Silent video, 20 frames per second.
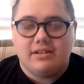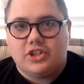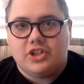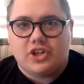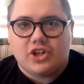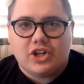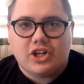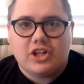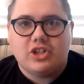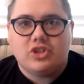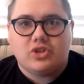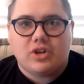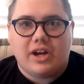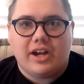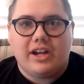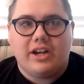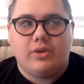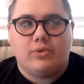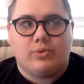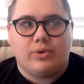You're gonna
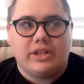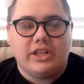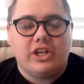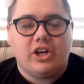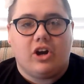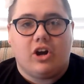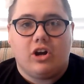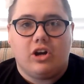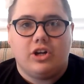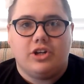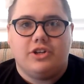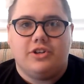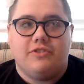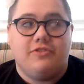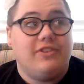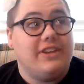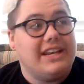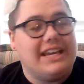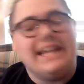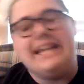try really hard to
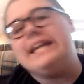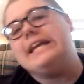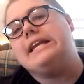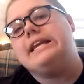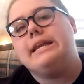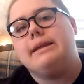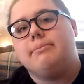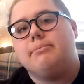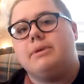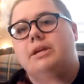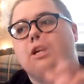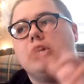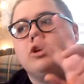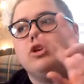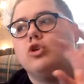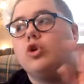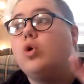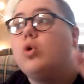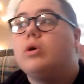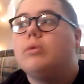fit in and be
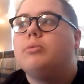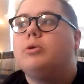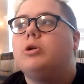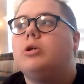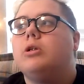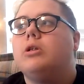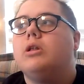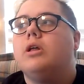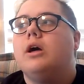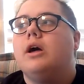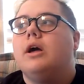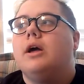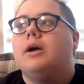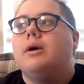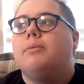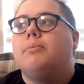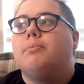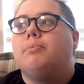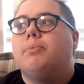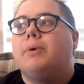normal,
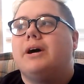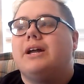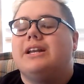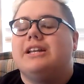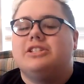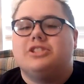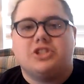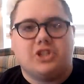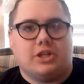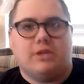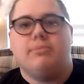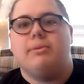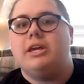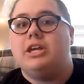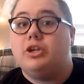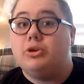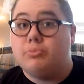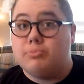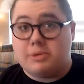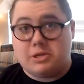but it's gonna
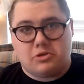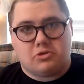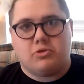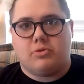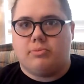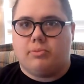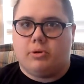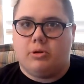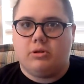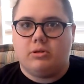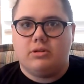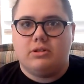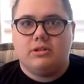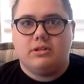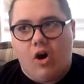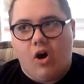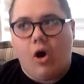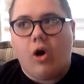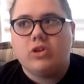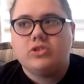make you miserable.
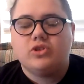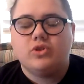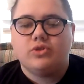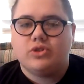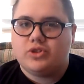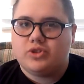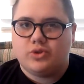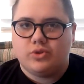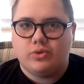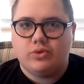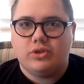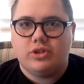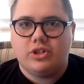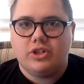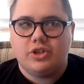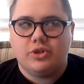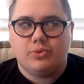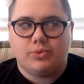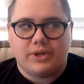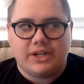Also, the sooner
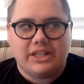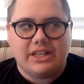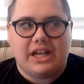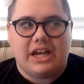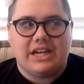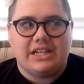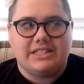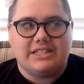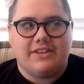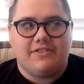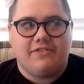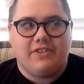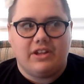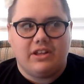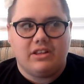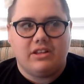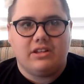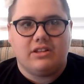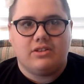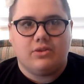you realize that
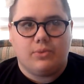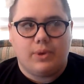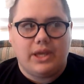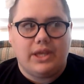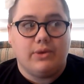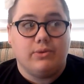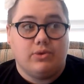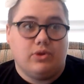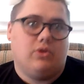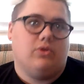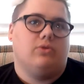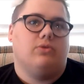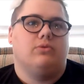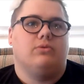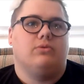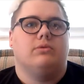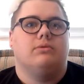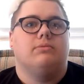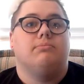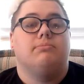feeling the way you do,
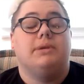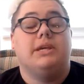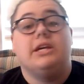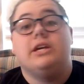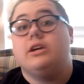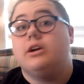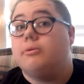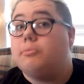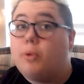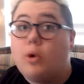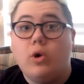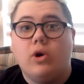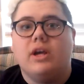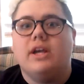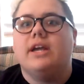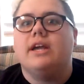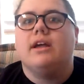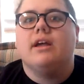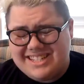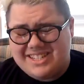being a boy,
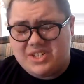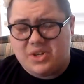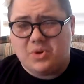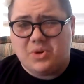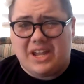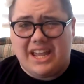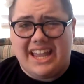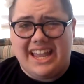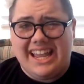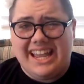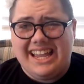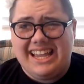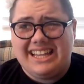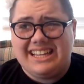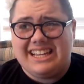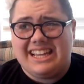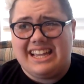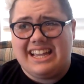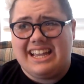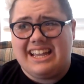is okay,
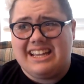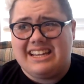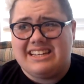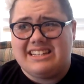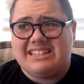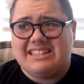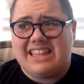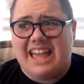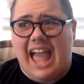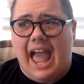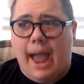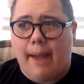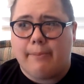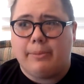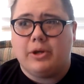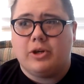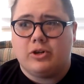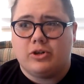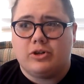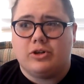and the
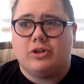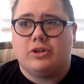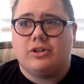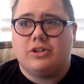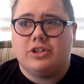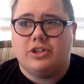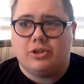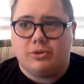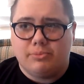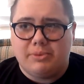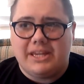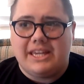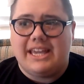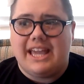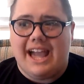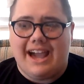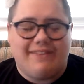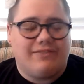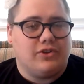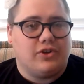happier you'll be
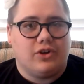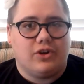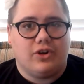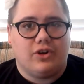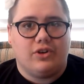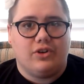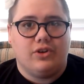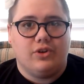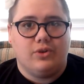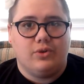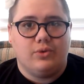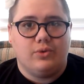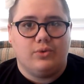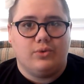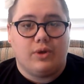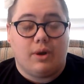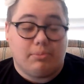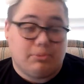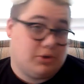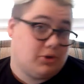after you
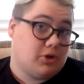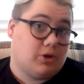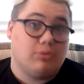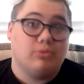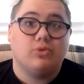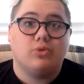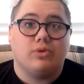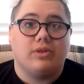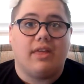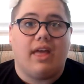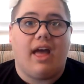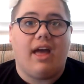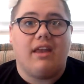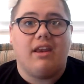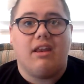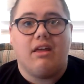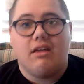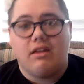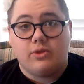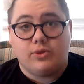come to terms with
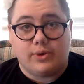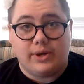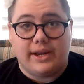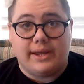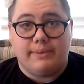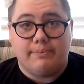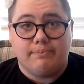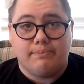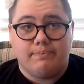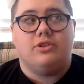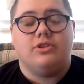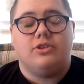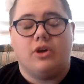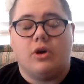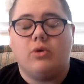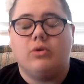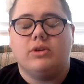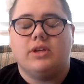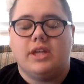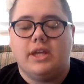that. Three,
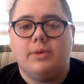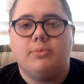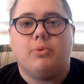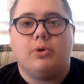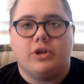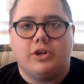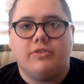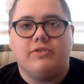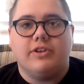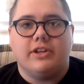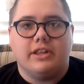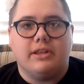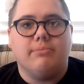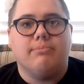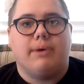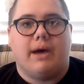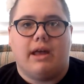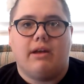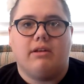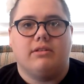don't keep what you're feeling
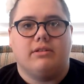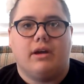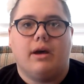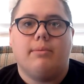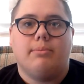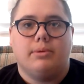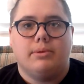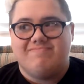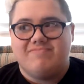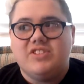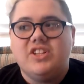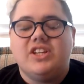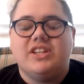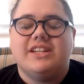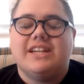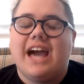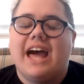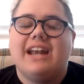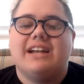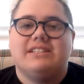bottled up you
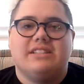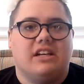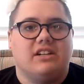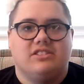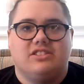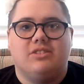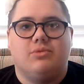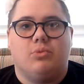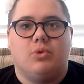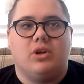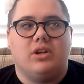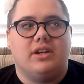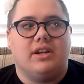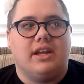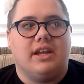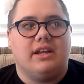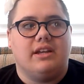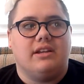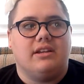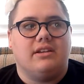gotta tell someone,
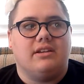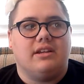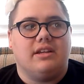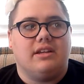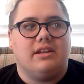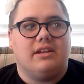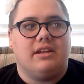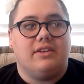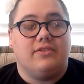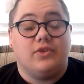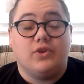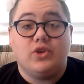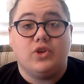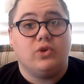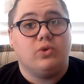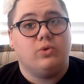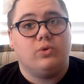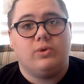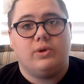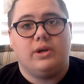and if you
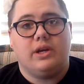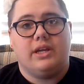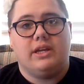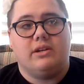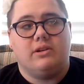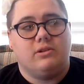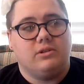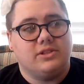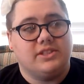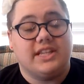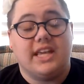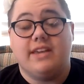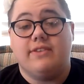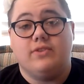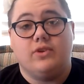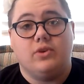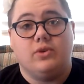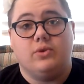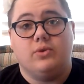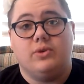do, it'll save
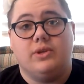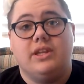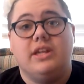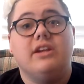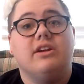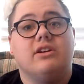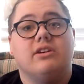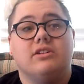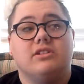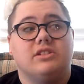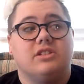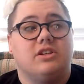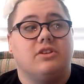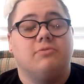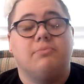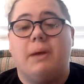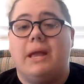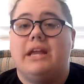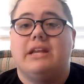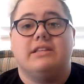you years of
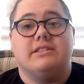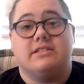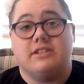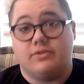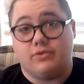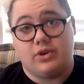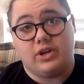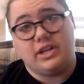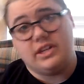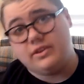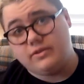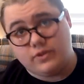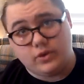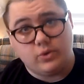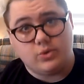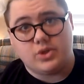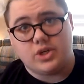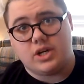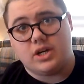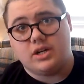pain and suffering in the
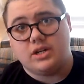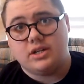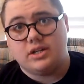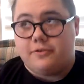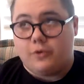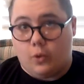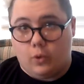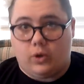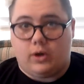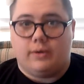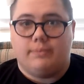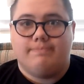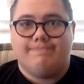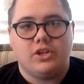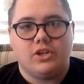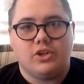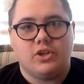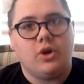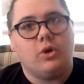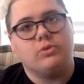future. 4.
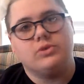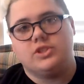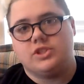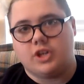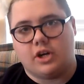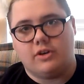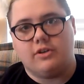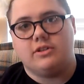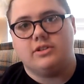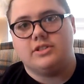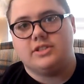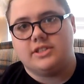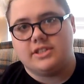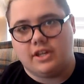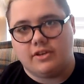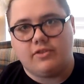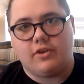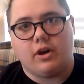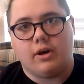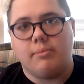Don't start
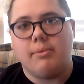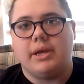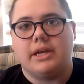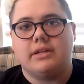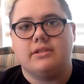self-harming.